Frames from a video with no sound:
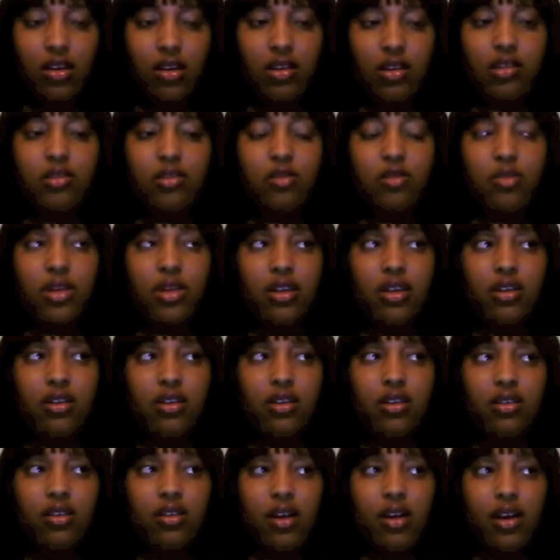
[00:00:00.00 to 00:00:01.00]
a little bit,
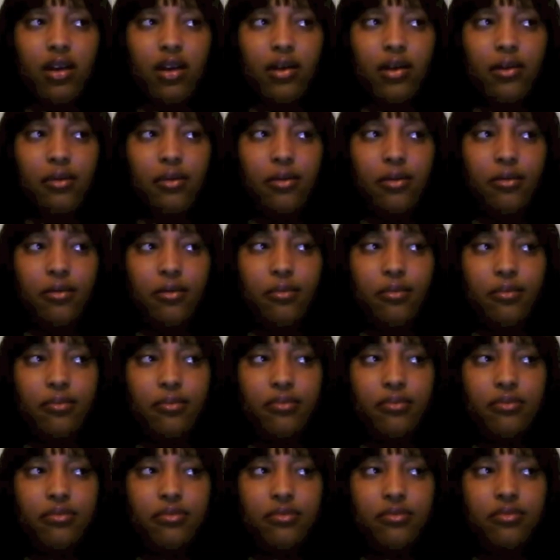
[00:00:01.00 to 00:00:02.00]

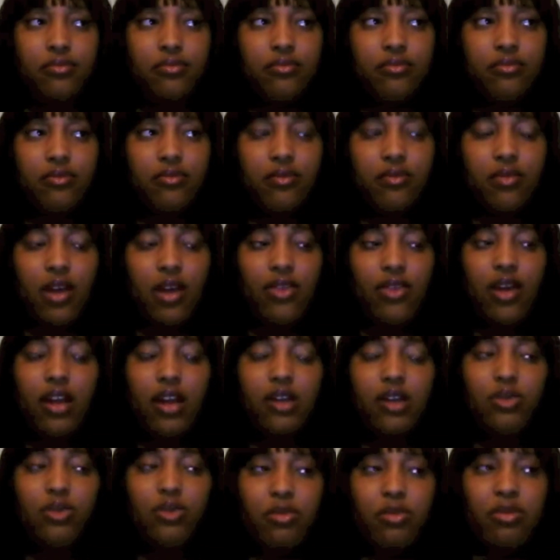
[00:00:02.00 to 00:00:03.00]
I
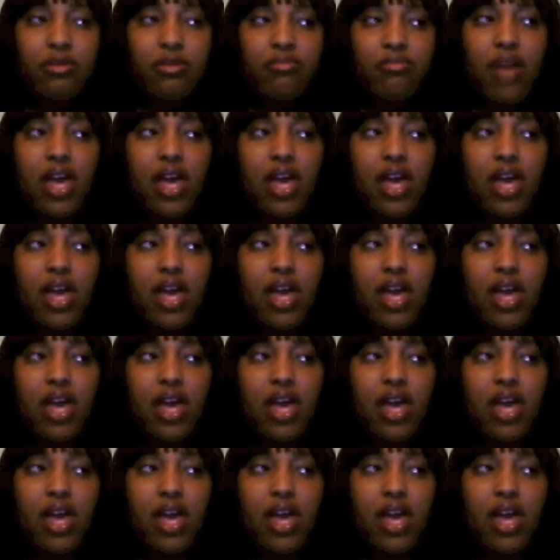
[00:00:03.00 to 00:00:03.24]
thought it would be